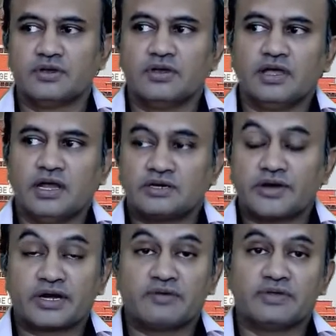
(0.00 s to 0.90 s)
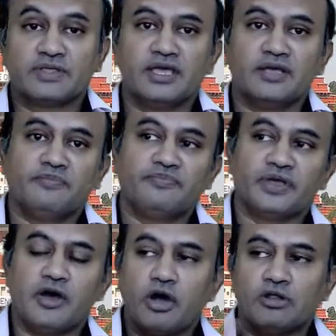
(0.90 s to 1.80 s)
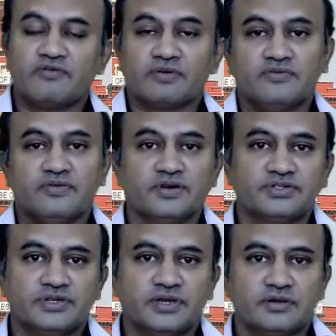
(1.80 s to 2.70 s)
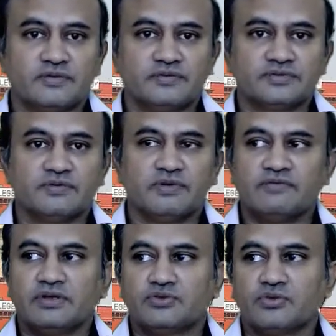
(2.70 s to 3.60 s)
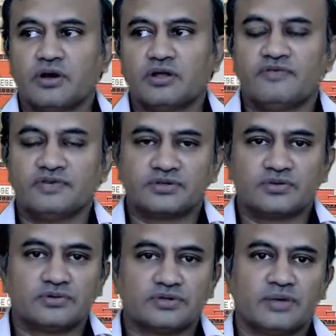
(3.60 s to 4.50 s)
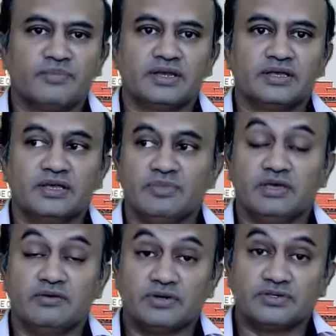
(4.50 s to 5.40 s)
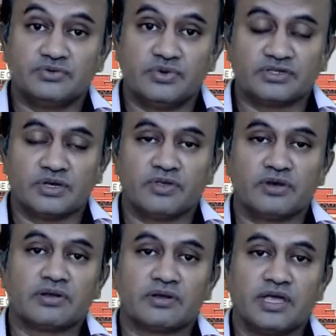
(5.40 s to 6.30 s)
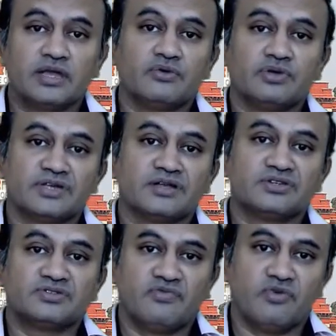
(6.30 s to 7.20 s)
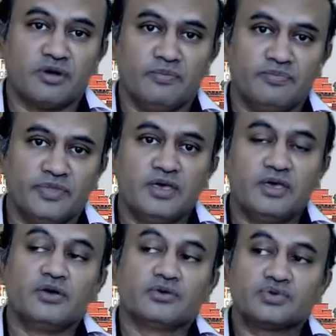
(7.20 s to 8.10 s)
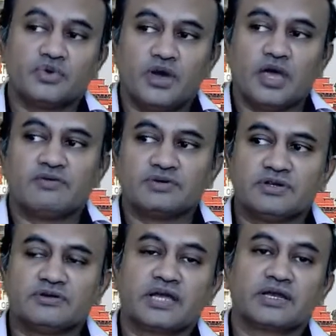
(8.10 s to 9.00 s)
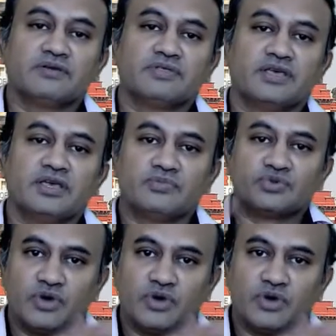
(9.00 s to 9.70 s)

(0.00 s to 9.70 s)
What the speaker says: interacting with him all the way from the first year. So when we took all the physics courses, I met him. He was doing something called Creative Designers Forum. So I was interacting with him. So